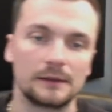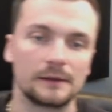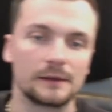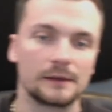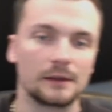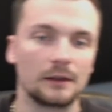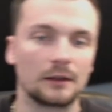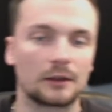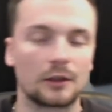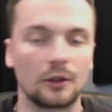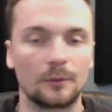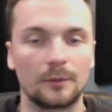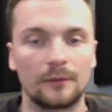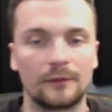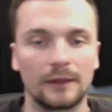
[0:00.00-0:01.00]
So
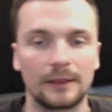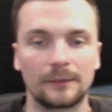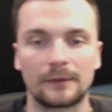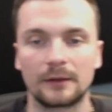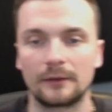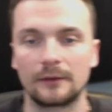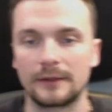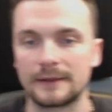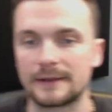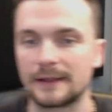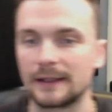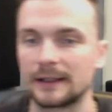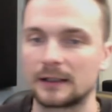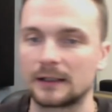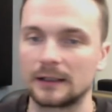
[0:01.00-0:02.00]
Cooper, Phillips,
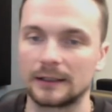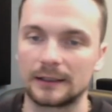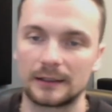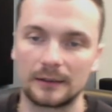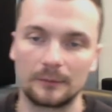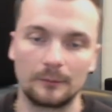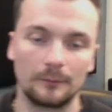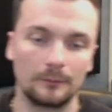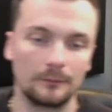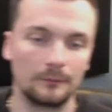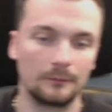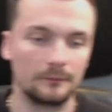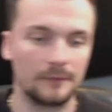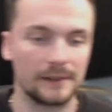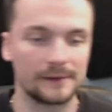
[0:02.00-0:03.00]
Llorente, Click and
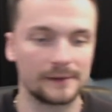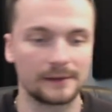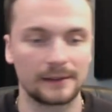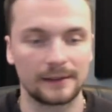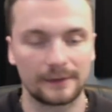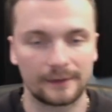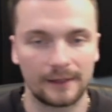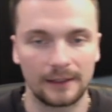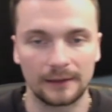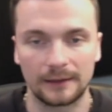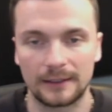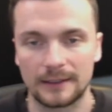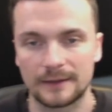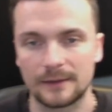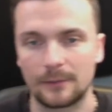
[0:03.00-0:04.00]
Meslier, Silent
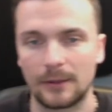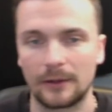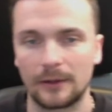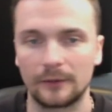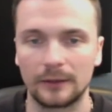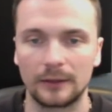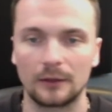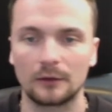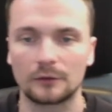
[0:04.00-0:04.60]
S apparently all